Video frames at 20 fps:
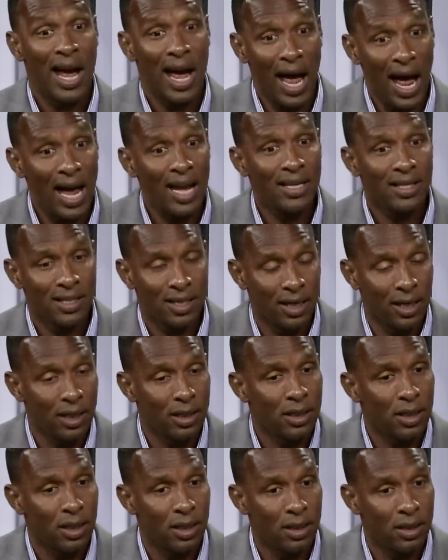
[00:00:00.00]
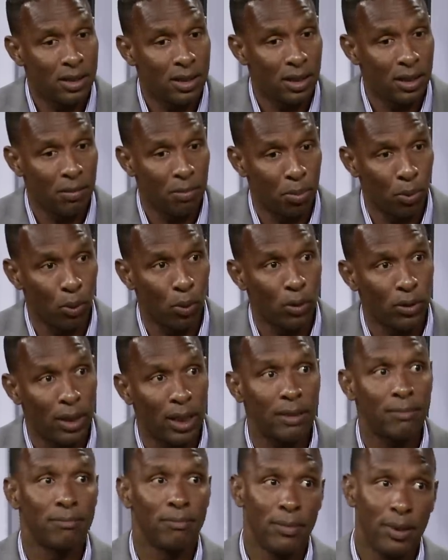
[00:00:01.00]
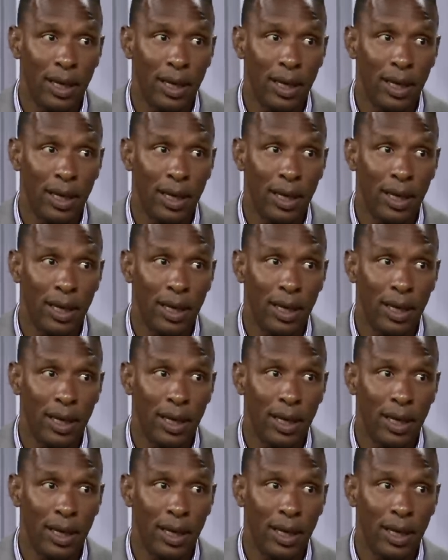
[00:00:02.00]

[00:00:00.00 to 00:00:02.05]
and say to the board that,